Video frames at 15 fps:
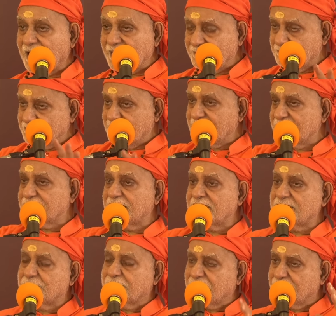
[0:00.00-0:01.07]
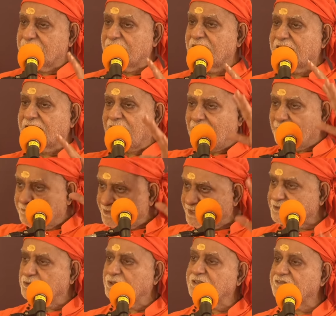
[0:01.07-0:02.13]
And they say the people are
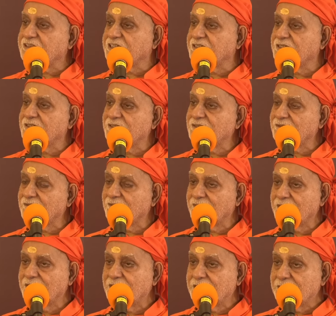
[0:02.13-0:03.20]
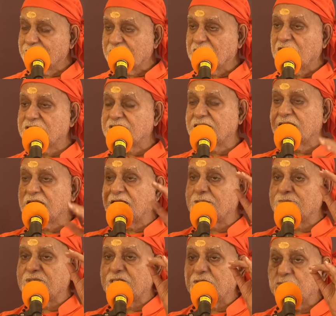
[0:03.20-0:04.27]
happy to give it, because the
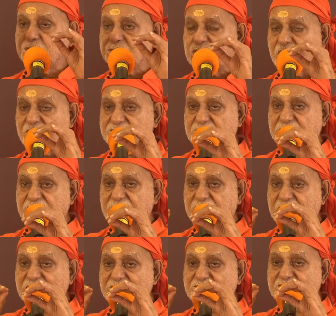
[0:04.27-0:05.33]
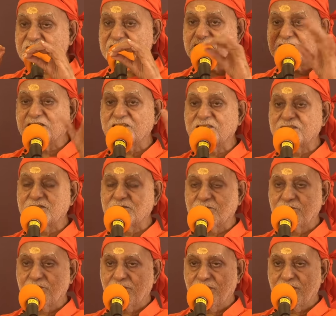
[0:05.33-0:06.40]
government looks after everything.
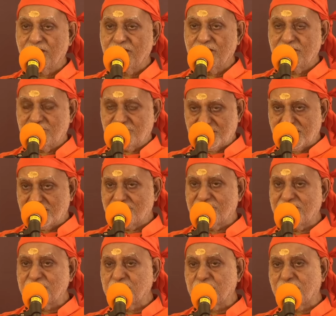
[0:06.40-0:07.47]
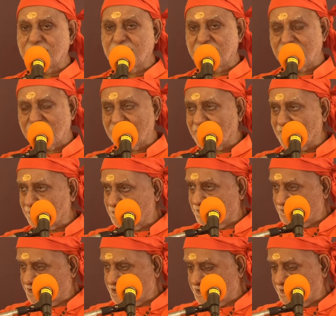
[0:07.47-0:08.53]
When I went to America,
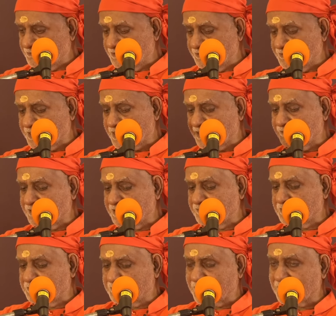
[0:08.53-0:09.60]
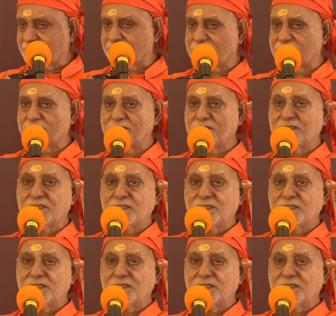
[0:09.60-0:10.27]
we were living with Pankaj.